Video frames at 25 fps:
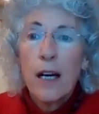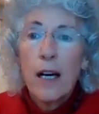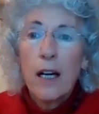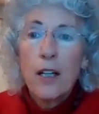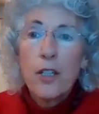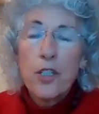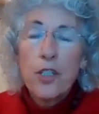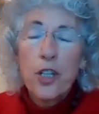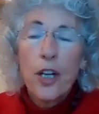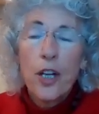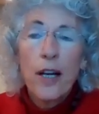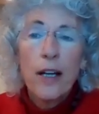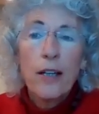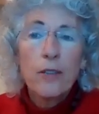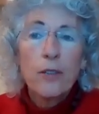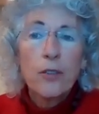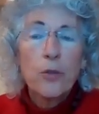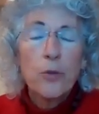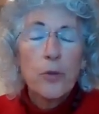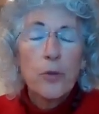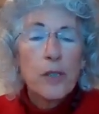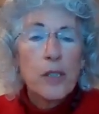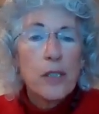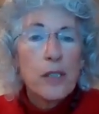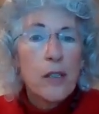a child
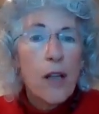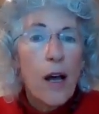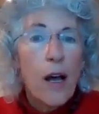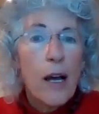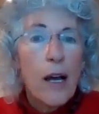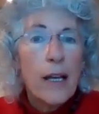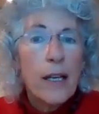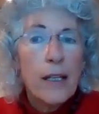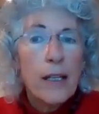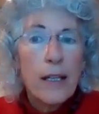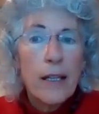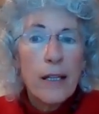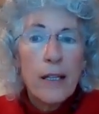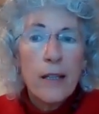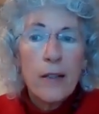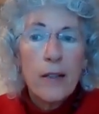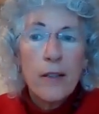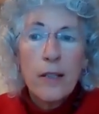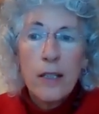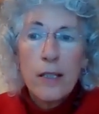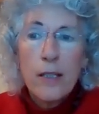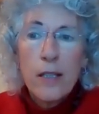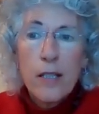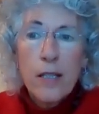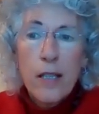who is lying
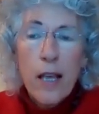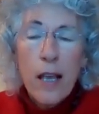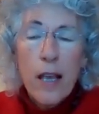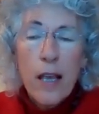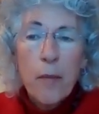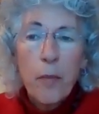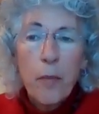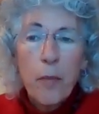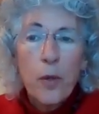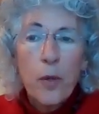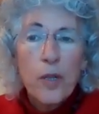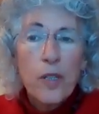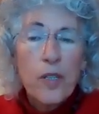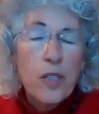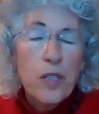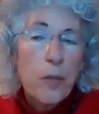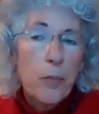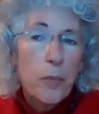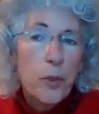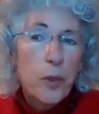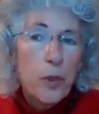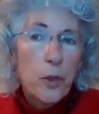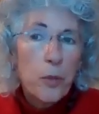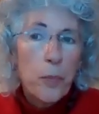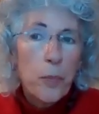in the same or
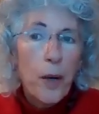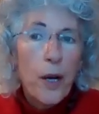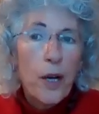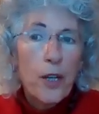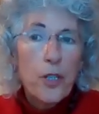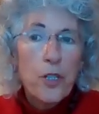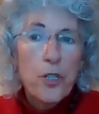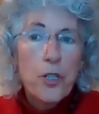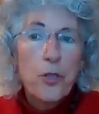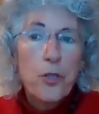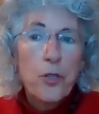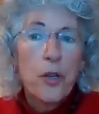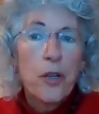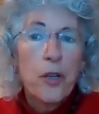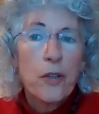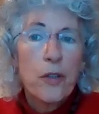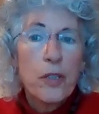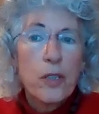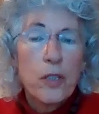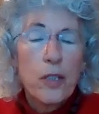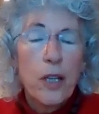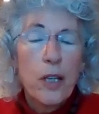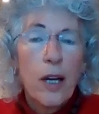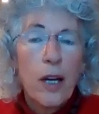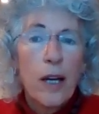similar posture all
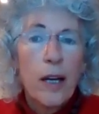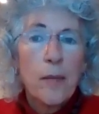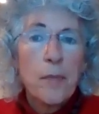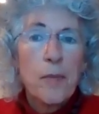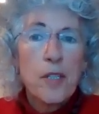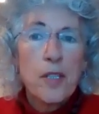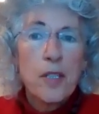the time,